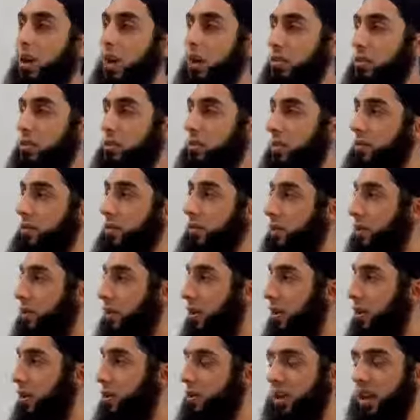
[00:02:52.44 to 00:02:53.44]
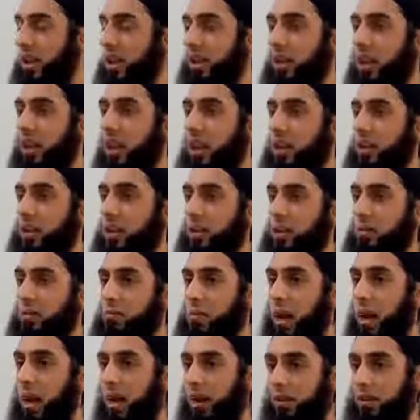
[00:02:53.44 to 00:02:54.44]
and others of the scholars like
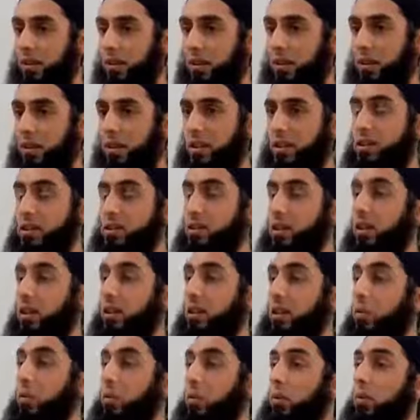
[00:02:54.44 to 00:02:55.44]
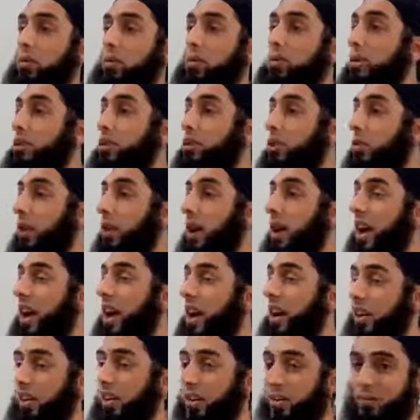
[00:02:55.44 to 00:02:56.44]
Ikrimah said the warner is grey
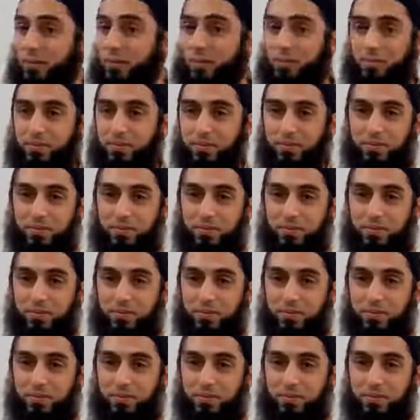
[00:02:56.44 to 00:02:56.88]
hair.